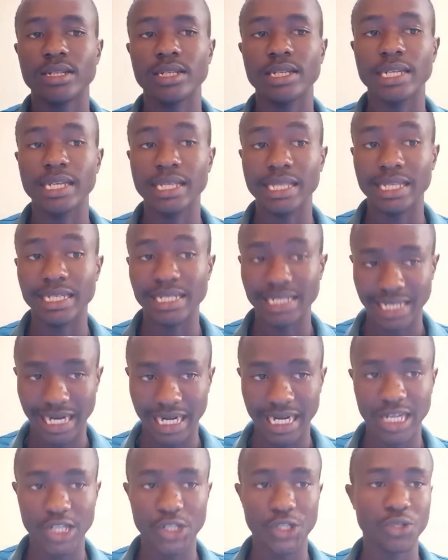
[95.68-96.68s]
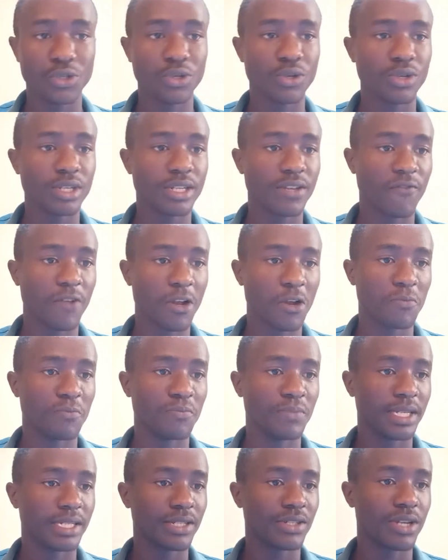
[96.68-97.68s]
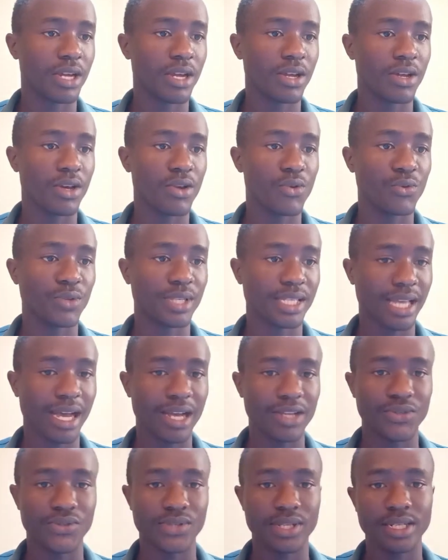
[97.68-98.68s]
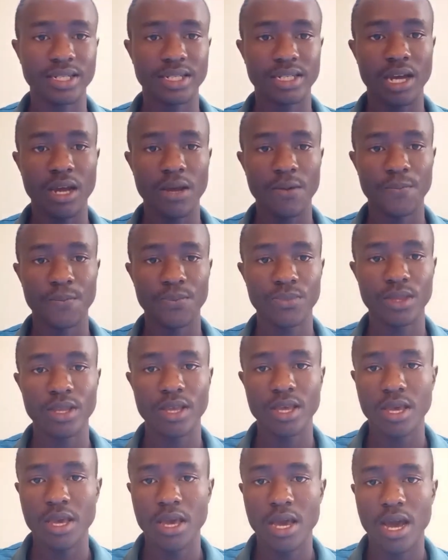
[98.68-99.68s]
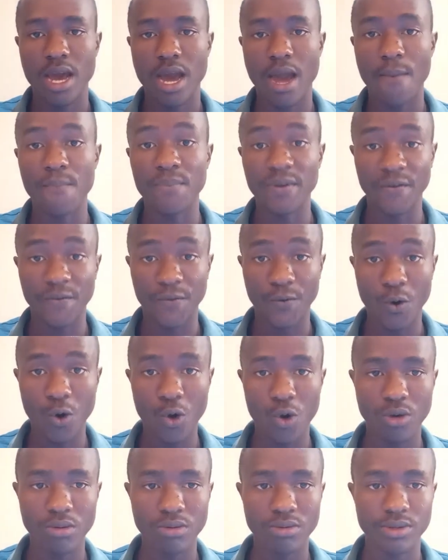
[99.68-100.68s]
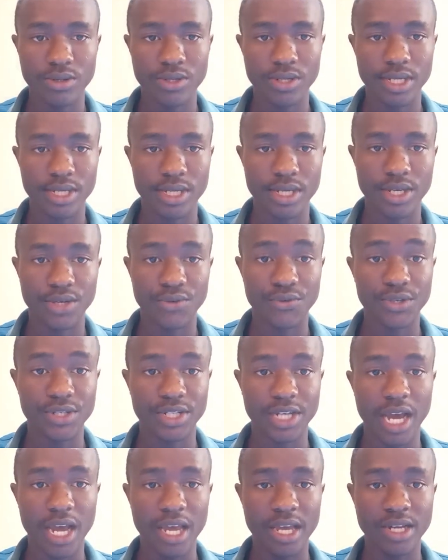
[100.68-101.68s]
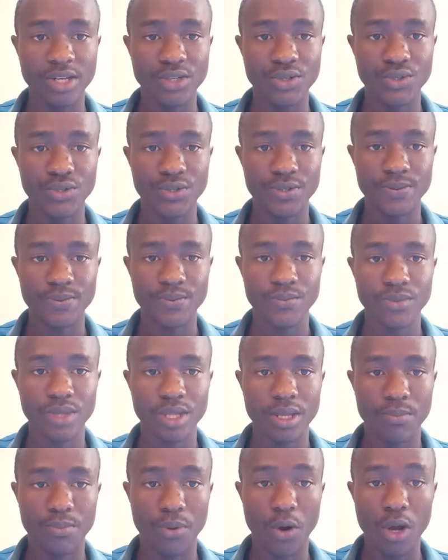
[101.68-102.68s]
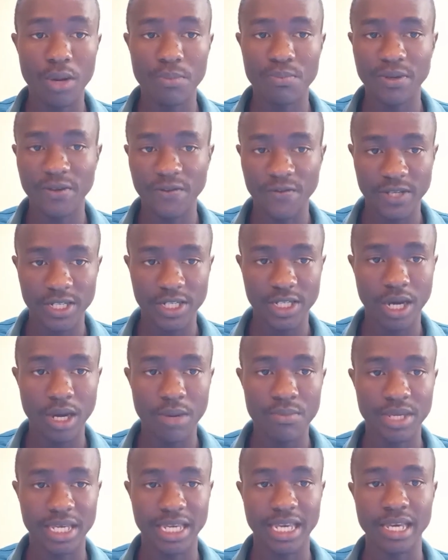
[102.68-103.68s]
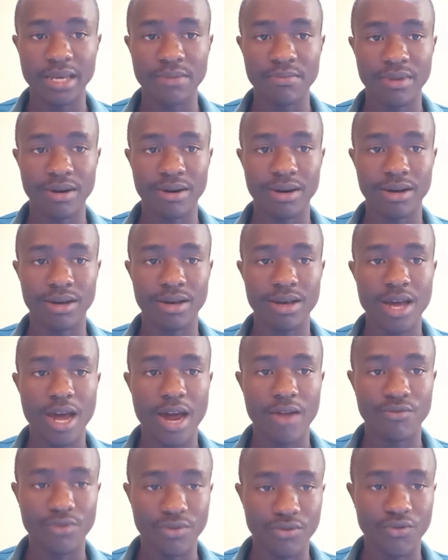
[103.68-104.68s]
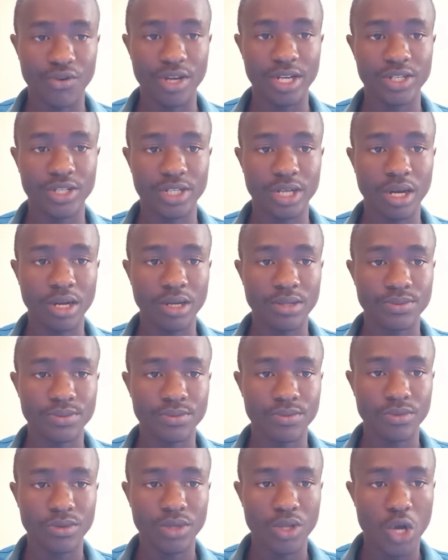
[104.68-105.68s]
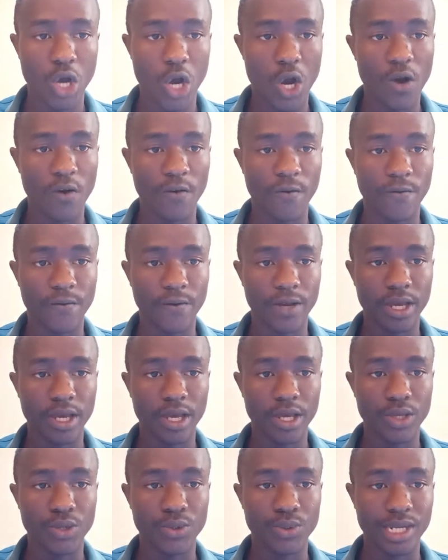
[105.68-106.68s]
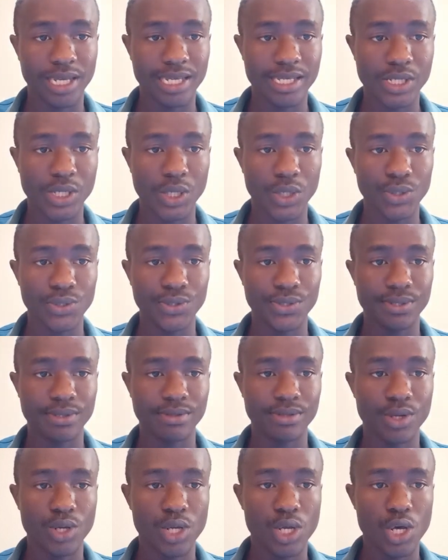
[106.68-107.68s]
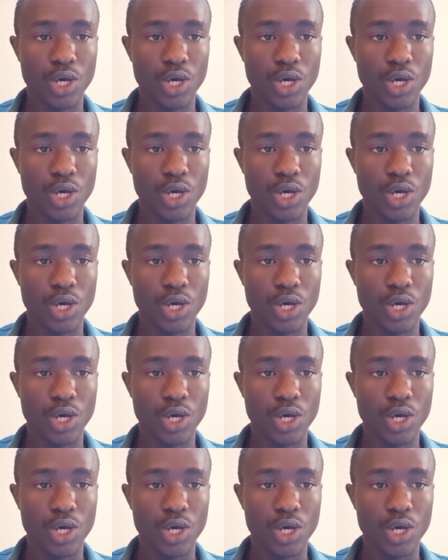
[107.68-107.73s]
the International Development Research Center. Before he retired, Paul B. Vita became a director of UNESCO's